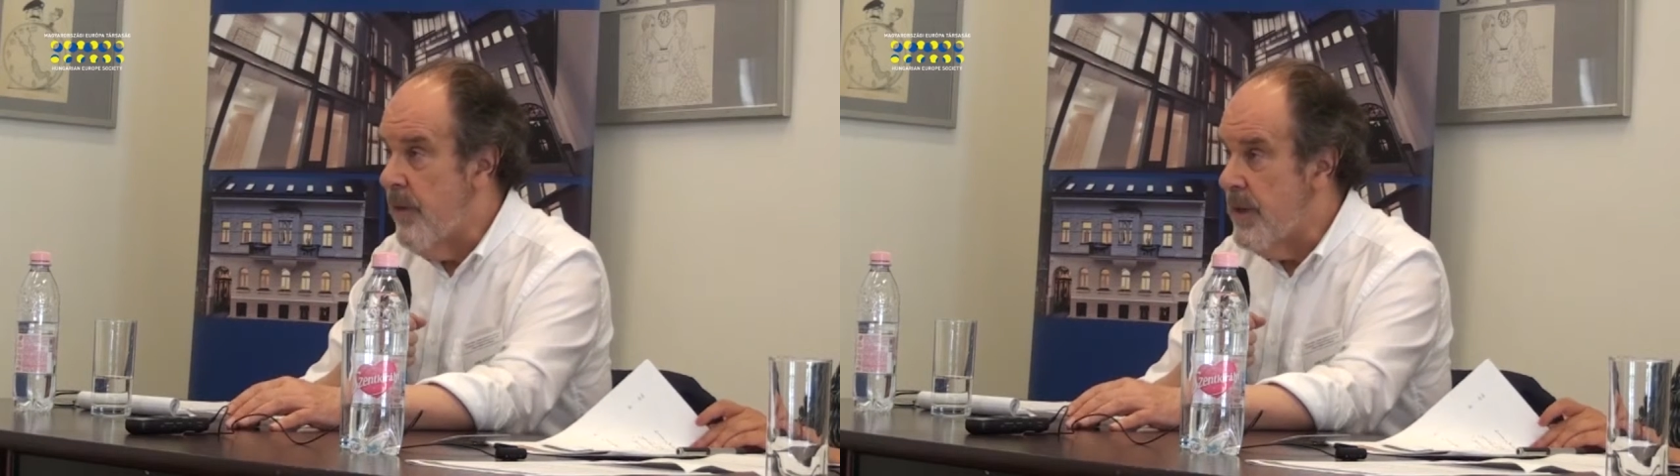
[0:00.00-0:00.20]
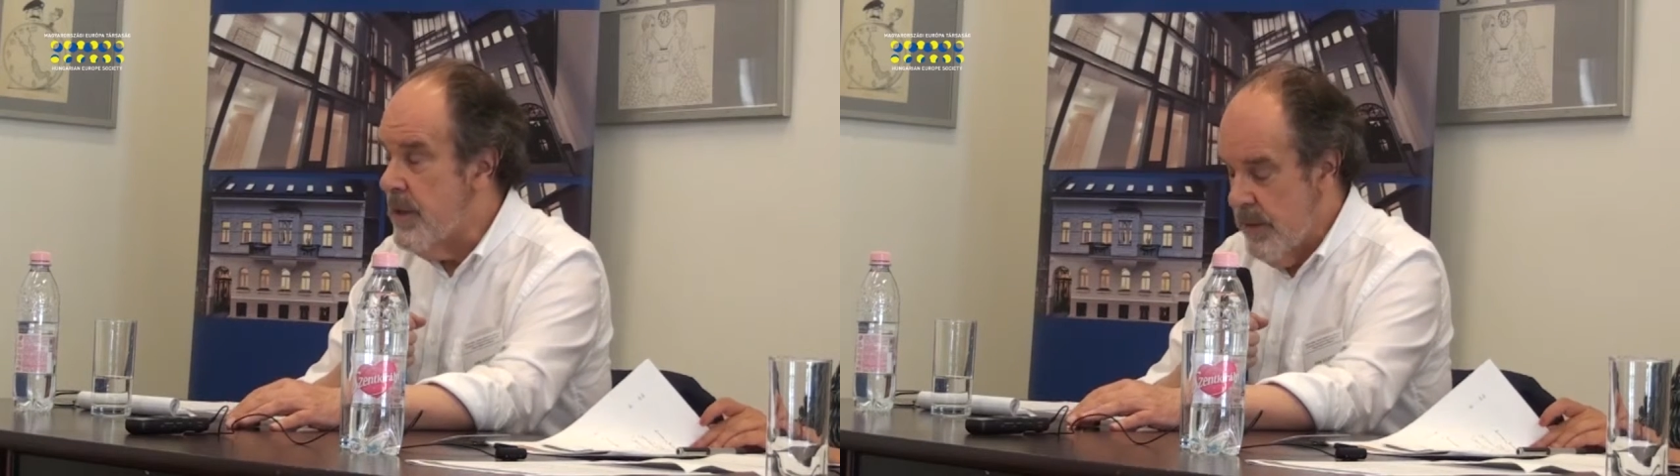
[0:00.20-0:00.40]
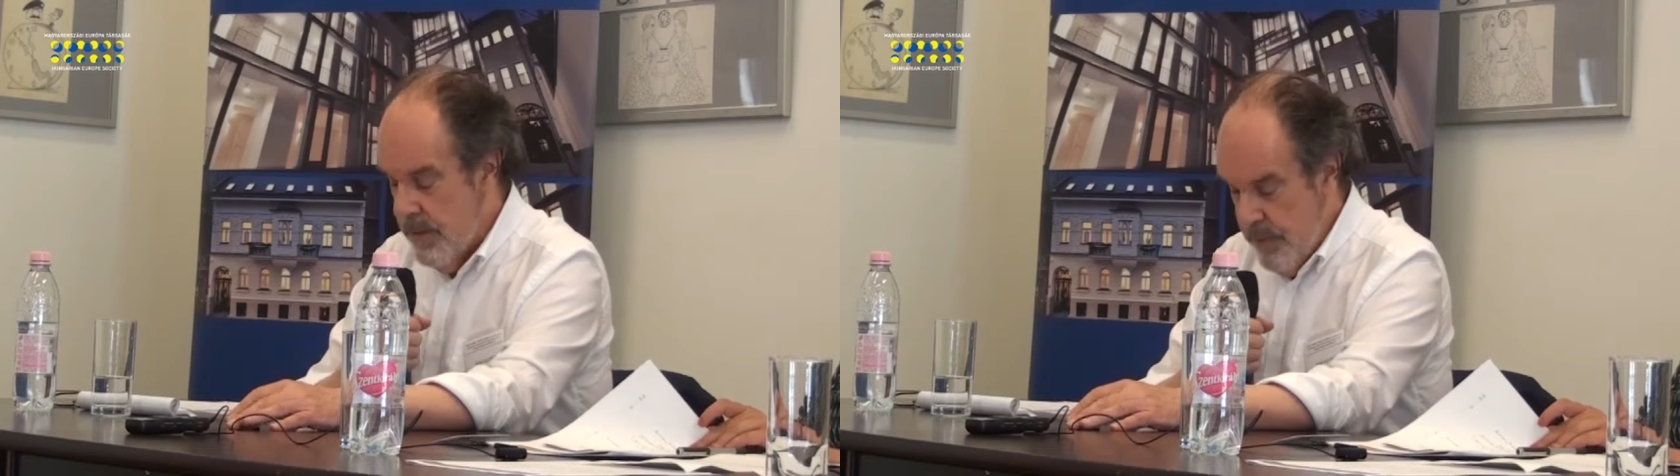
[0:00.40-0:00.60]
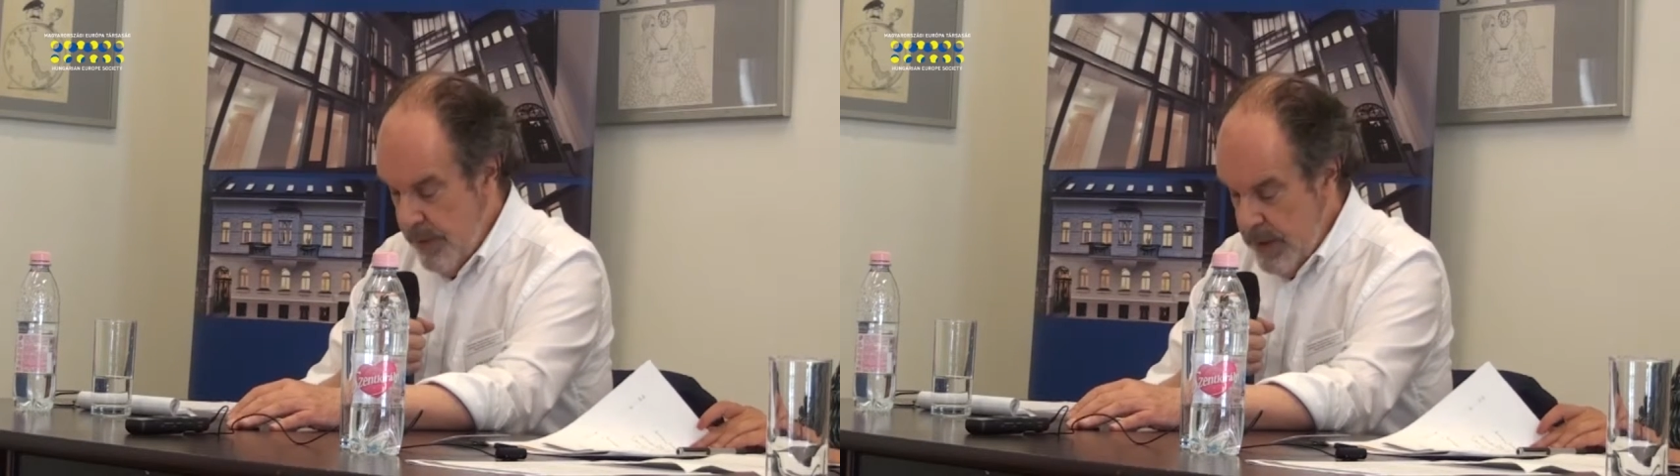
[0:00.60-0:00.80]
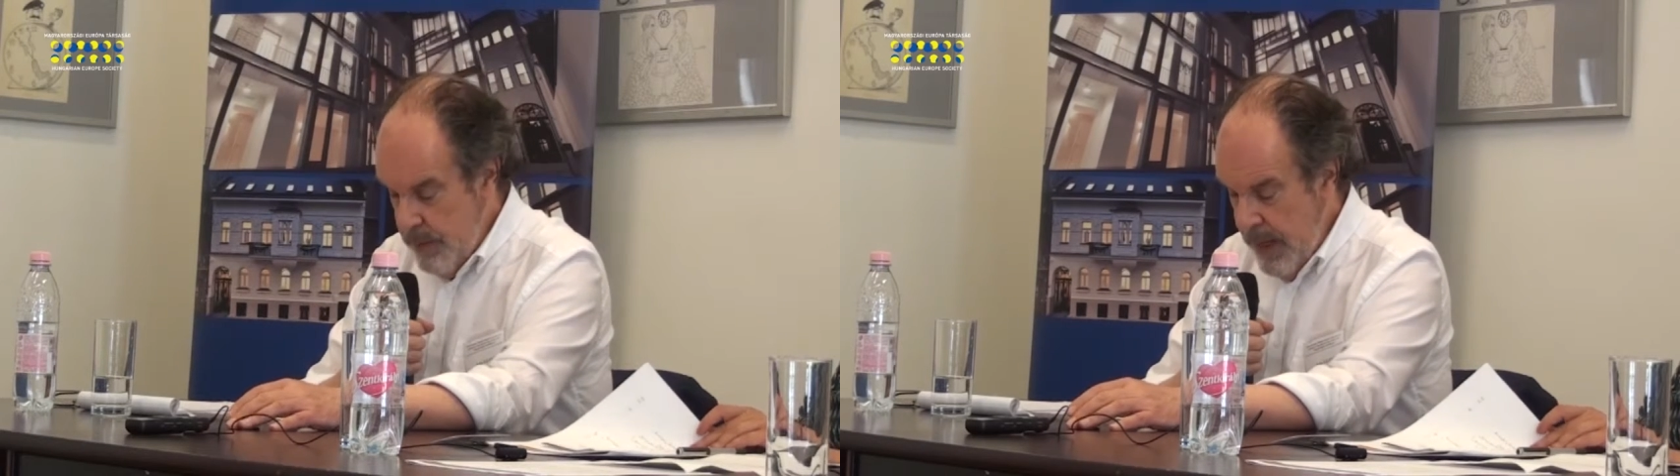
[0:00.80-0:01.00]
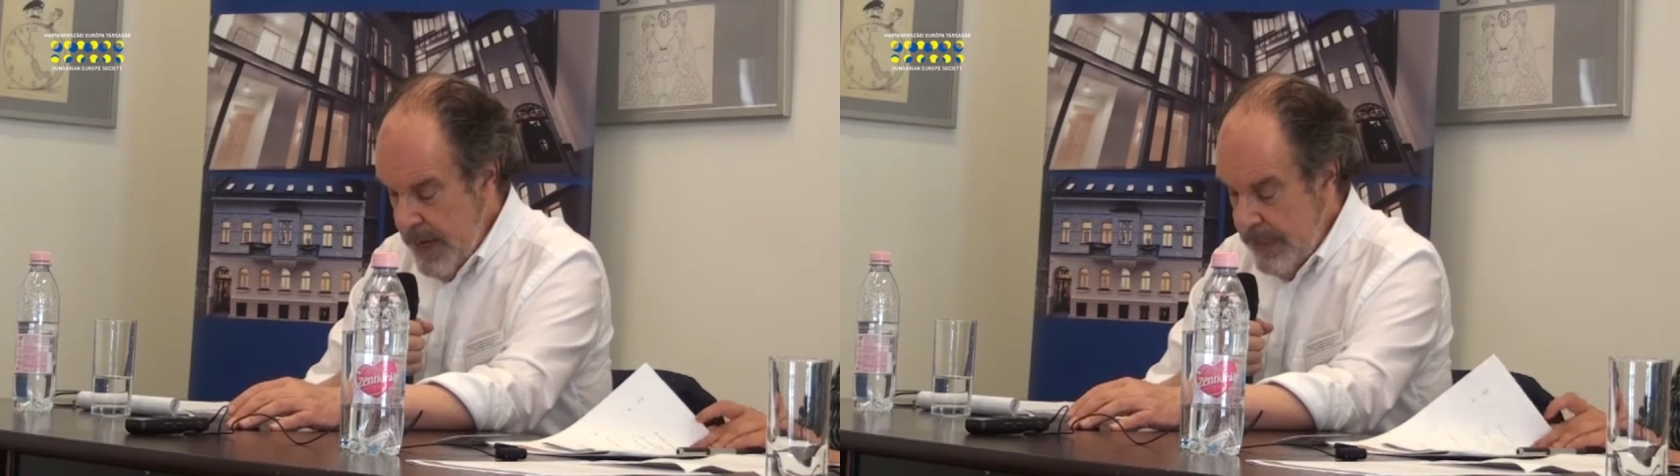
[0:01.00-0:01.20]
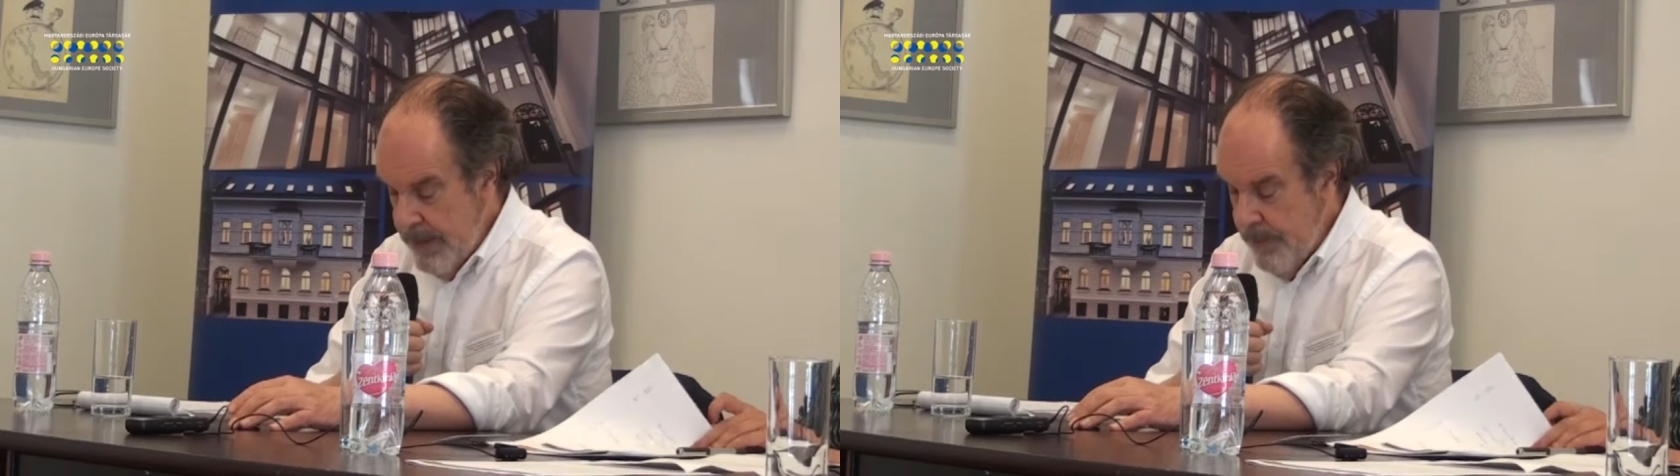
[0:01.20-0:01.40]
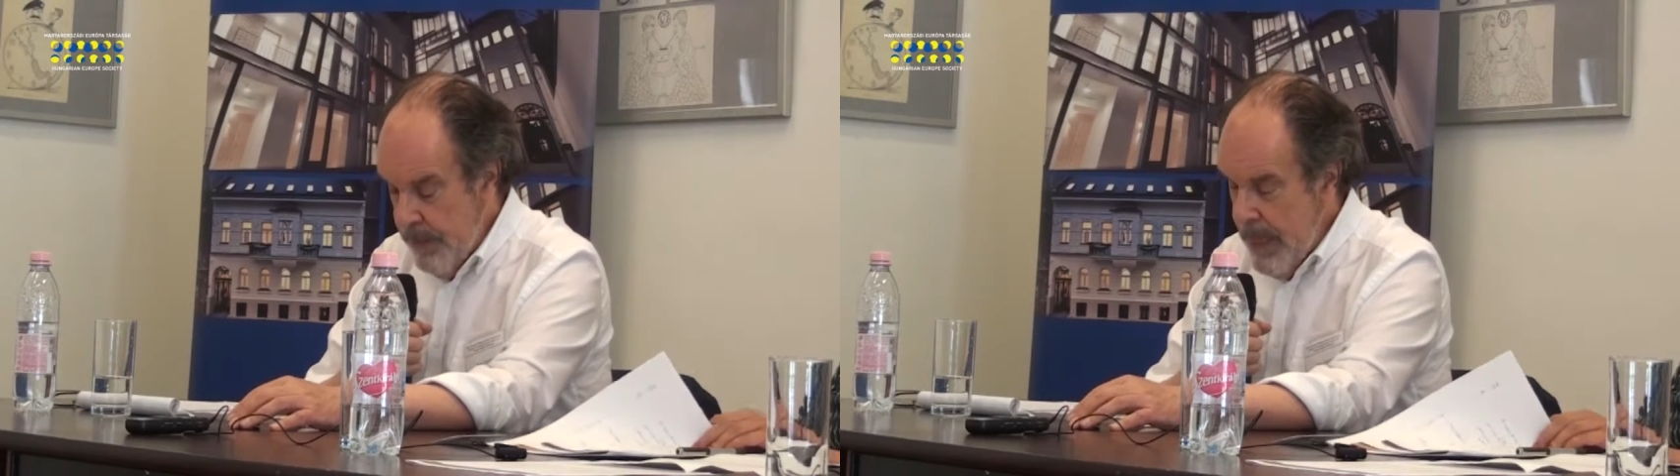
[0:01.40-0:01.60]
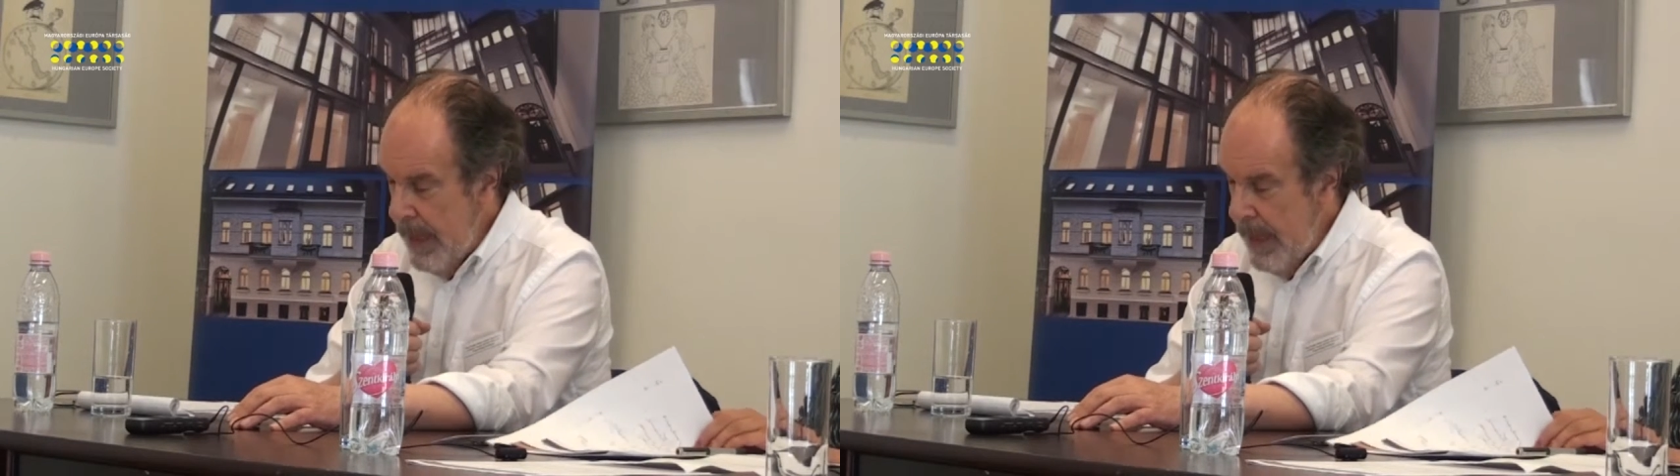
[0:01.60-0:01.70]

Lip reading: for its place,